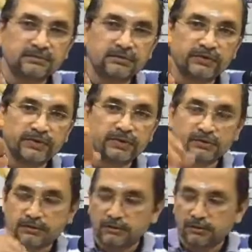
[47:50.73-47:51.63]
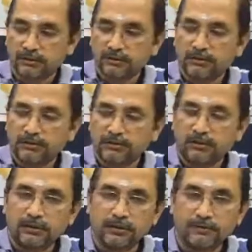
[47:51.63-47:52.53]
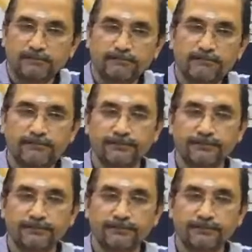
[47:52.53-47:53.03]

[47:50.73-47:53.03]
okay? And